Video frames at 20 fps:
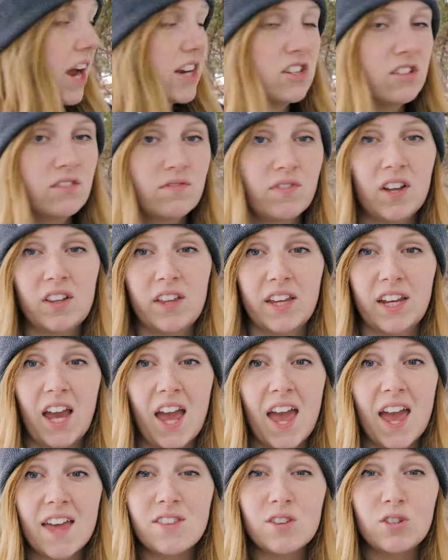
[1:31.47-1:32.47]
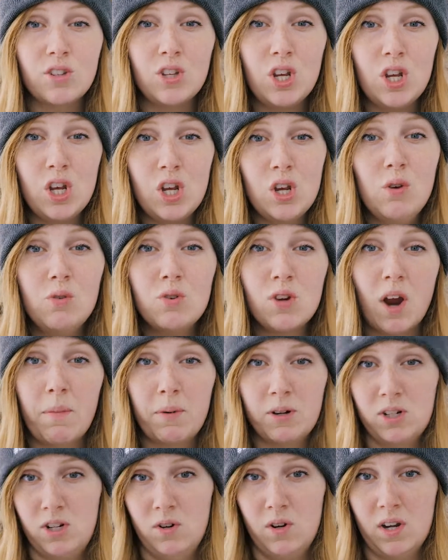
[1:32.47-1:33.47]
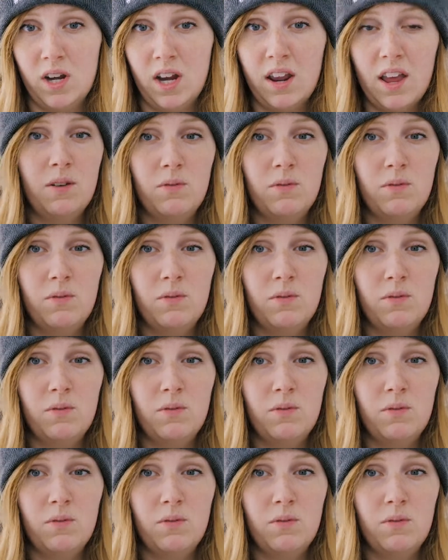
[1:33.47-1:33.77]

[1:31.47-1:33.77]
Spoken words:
I just felt like I had this huge opportunity.